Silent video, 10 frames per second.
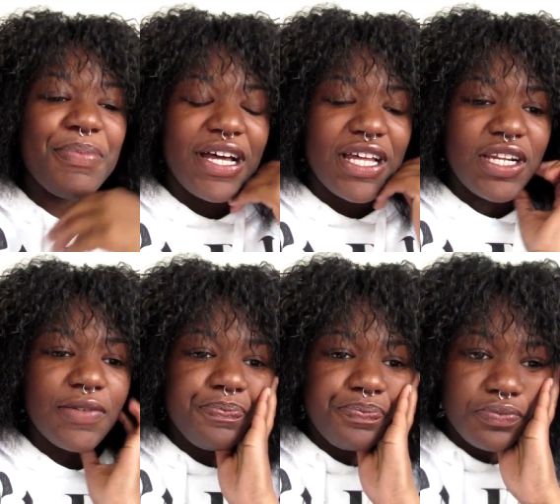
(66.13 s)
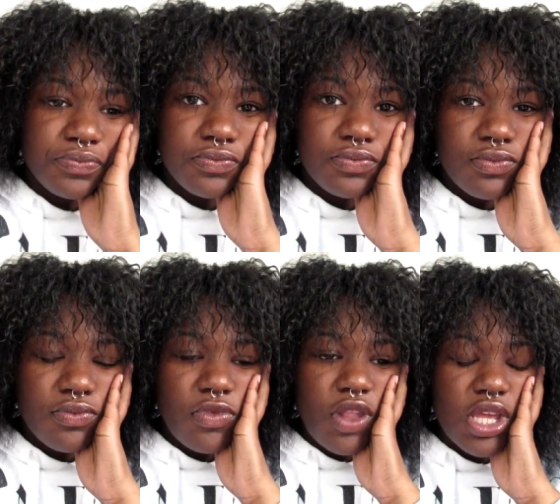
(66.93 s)
but
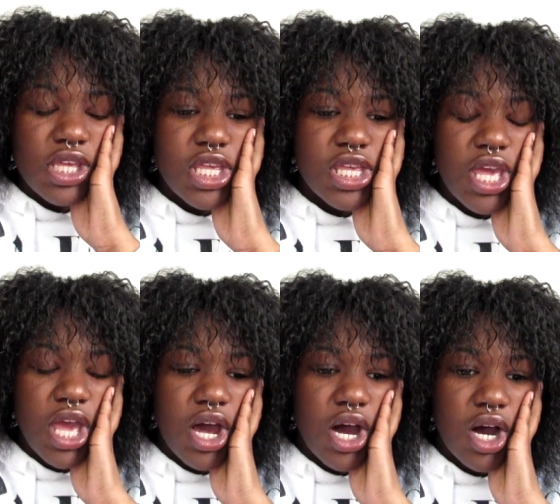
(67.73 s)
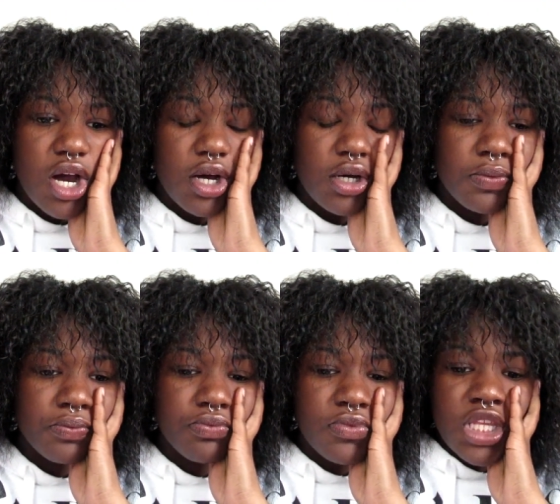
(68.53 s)
yeah,
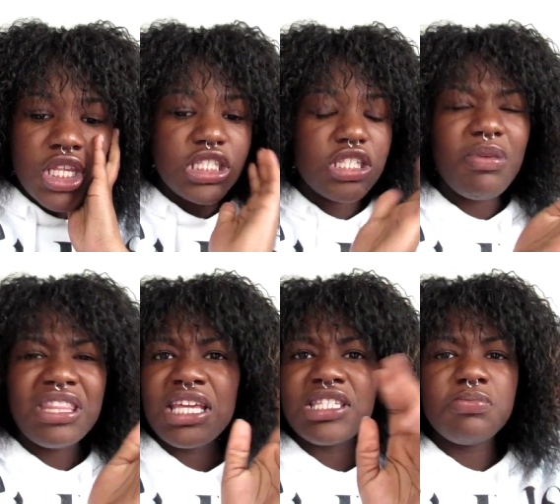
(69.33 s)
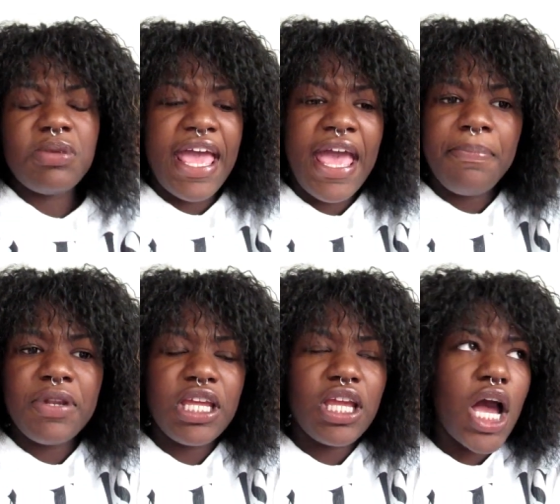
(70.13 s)
um, so many things has been
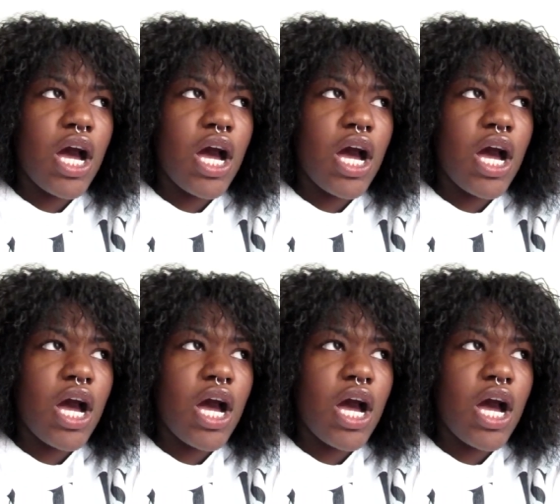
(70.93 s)
happening.